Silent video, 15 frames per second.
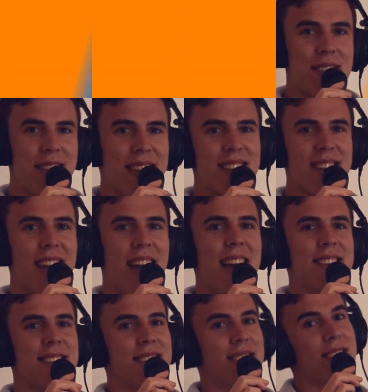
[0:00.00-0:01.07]
So thank you
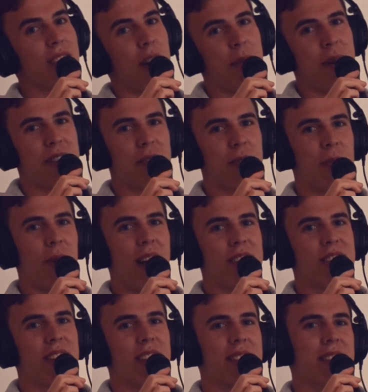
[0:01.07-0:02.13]
guys so much for
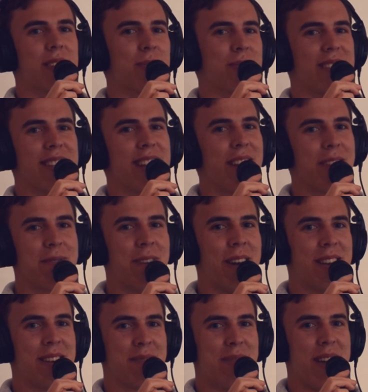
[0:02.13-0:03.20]
watching. This was a ton of
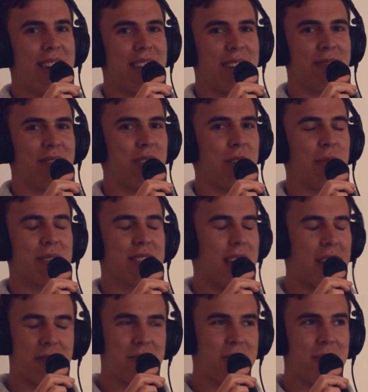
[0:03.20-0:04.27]
fun to make, even though it was
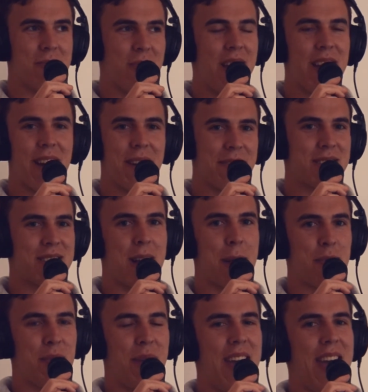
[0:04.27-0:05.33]
like way off the
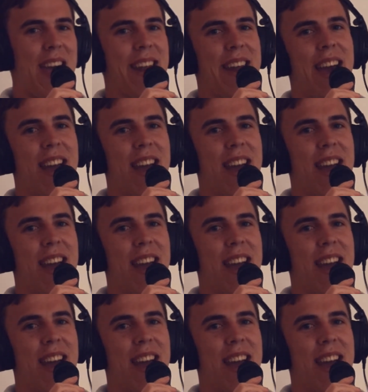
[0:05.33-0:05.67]
top of my head.